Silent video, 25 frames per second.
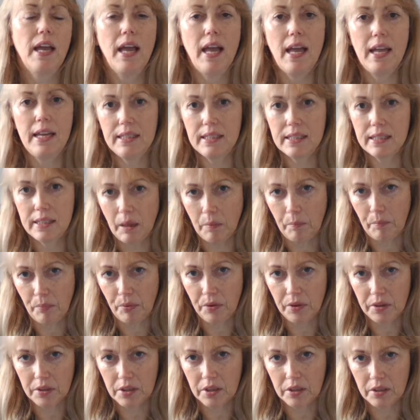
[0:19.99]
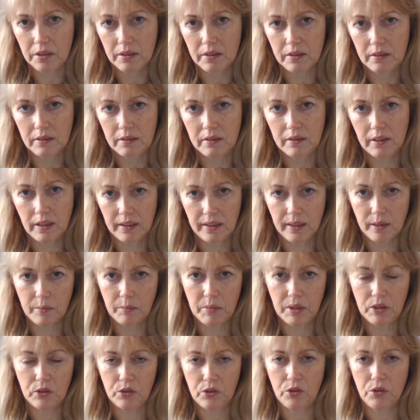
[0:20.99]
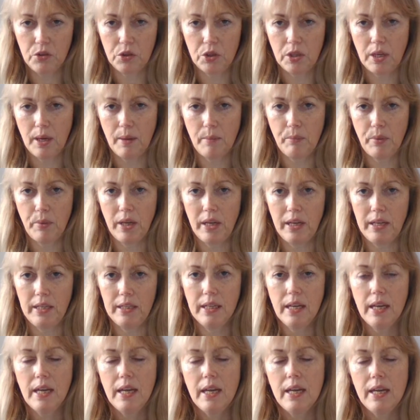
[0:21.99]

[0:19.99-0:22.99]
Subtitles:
a separate dynamic search campaign?